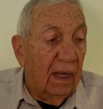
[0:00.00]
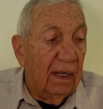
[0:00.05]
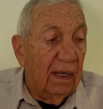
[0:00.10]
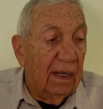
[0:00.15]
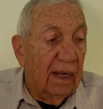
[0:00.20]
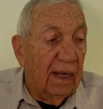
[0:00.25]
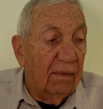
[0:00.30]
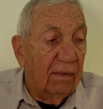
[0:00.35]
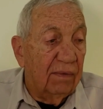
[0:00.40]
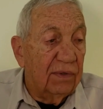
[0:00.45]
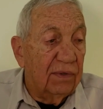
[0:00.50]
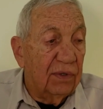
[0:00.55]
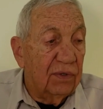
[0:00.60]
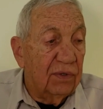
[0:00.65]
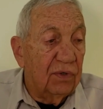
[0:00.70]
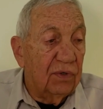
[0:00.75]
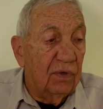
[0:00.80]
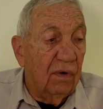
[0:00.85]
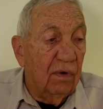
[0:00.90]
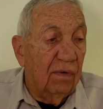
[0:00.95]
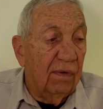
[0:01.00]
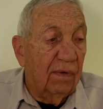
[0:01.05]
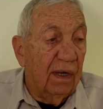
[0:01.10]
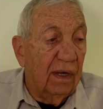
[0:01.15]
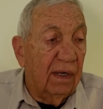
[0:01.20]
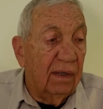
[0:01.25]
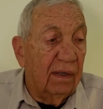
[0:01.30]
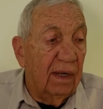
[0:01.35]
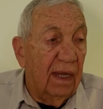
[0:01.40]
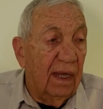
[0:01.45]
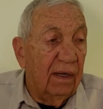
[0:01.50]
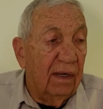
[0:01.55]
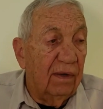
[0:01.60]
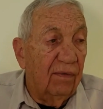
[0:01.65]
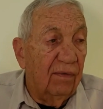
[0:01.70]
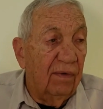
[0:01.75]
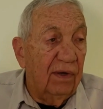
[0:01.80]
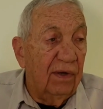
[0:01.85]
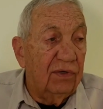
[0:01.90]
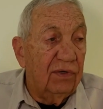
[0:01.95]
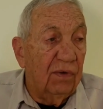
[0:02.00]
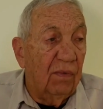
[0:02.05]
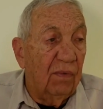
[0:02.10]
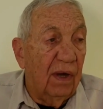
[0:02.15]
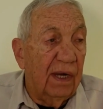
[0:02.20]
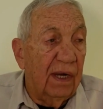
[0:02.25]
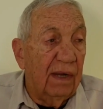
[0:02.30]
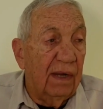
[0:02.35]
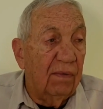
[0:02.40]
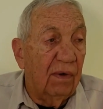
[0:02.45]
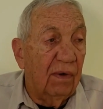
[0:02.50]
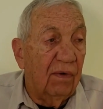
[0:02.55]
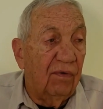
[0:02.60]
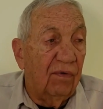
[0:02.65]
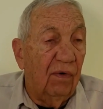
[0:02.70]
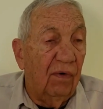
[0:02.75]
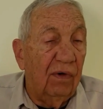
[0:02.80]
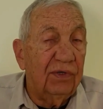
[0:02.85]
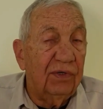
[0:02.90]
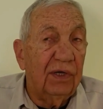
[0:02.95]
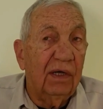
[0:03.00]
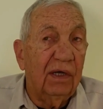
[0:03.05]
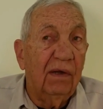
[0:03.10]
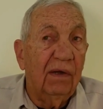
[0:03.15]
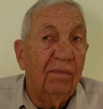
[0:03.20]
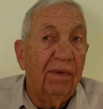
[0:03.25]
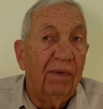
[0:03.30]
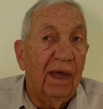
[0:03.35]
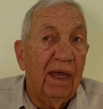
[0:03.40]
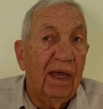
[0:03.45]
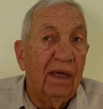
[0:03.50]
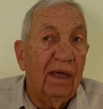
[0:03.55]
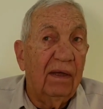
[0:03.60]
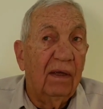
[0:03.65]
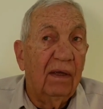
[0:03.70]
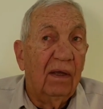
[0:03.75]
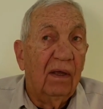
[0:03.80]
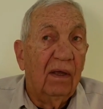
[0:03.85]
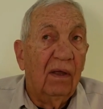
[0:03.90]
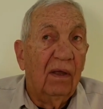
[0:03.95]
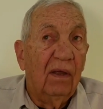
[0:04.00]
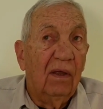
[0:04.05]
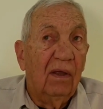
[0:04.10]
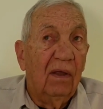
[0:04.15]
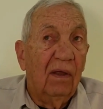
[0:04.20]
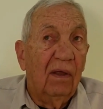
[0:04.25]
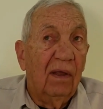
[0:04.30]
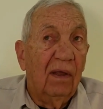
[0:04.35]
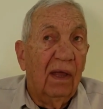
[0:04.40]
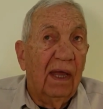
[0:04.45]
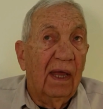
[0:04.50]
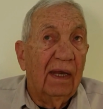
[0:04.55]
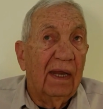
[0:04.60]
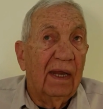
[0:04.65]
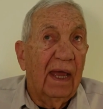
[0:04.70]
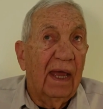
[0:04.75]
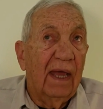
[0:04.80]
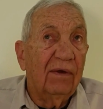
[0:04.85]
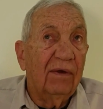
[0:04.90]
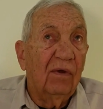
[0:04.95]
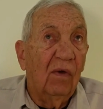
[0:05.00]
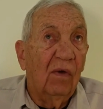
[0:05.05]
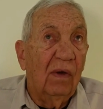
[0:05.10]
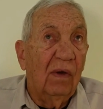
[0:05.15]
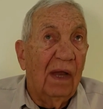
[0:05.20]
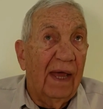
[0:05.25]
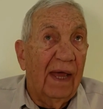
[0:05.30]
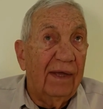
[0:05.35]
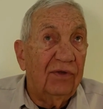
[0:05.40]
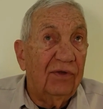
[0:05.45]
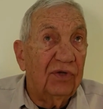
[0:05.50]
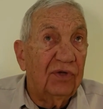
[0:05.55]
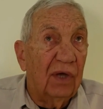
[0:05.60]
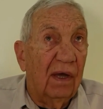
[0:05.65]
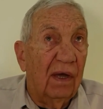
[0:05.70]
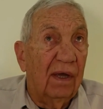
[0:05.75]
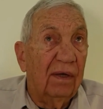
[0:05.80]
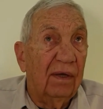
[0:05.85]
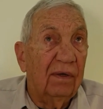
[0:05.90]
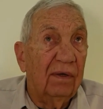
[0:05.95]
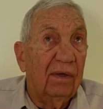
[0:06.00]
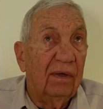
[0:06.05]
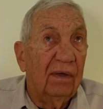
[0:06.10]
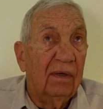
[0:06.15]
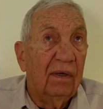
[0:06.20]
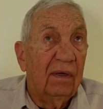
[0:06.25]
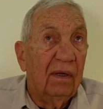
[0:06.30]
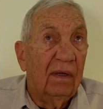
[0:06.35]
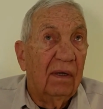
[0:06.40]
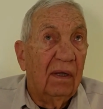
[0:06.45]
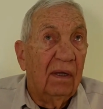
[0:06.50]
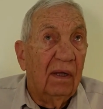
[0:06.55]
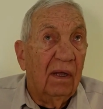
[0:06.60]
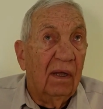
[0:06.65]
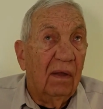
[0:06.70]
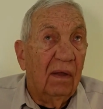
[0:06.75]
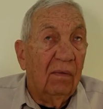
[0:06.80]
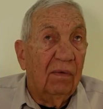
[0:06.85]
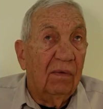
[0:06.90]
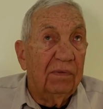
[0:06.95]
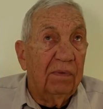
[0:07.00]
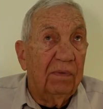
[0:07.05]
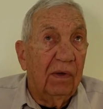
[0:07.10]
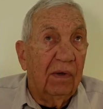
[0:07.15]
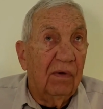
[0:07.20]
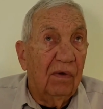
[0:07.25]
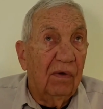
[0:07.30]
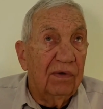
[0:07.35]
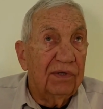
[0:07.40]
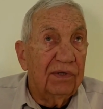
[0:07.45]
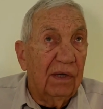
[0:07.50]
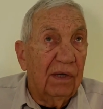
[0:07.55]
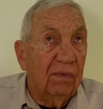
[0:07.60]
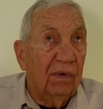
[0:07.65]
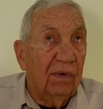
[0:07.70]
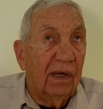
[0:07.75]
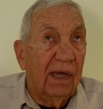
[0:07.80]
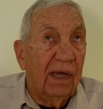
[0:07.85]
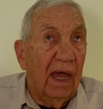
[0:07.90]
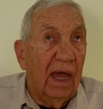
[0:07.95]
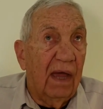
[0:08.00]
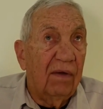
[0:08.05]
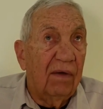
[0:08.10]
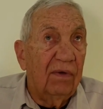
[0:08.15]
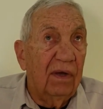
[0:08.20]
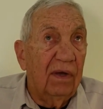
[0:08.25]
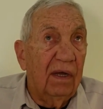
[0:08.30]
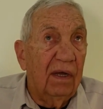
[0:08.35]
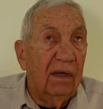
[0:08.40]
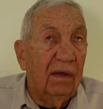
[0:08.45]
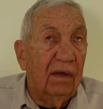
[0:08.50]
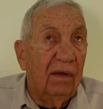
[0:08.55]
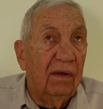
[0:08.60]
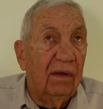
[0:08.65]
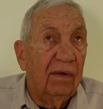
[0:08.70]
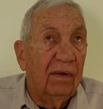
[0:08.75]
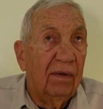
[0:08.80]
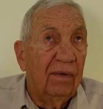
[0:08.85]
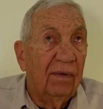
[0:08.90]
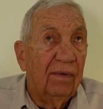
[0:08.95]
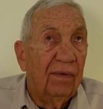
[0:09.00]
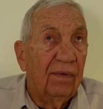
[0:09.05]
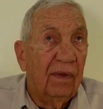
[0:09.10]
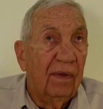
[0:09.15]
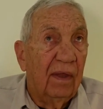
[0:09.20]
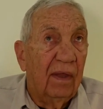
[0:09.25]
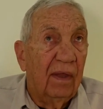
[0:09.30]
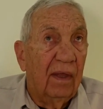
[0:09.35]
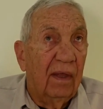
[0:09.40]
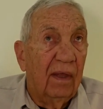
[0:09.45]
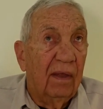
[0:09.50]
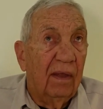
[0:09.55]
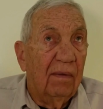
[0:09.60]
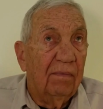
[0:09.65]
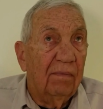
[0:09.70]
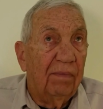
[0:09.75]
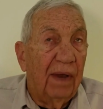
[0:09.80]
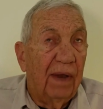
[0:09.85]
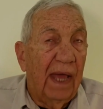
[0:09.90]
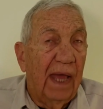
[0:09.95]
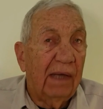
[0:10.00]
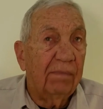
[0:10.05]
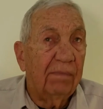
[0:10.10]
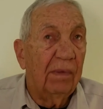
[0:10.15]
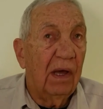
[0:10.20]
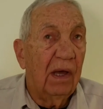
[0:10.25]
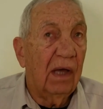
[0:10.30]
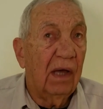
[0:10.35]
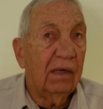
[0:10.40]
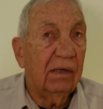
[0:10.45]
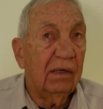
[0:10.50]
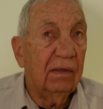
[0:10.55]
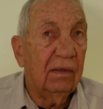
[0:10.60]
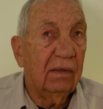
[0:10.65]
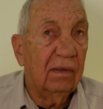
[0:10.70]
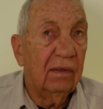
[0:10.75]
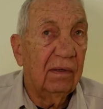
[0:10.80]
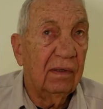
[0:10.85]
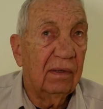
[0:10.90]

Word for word: and that was the story. And, and the reason why they were crossing the bay and they had no lights on was because they were carrying black market